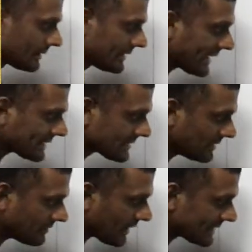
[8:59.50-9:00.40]

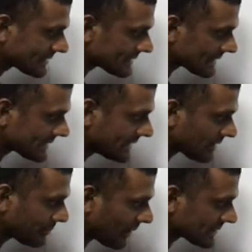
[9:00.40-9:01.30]
Negative, and this is a
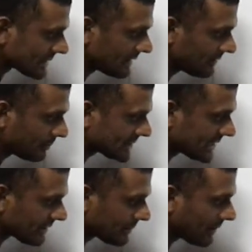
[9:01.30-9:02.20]
secret positive,
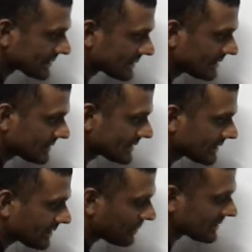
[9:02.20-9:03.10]
secret positive,
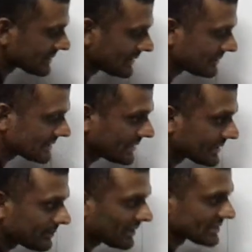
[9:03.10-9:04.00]
secret positive, secret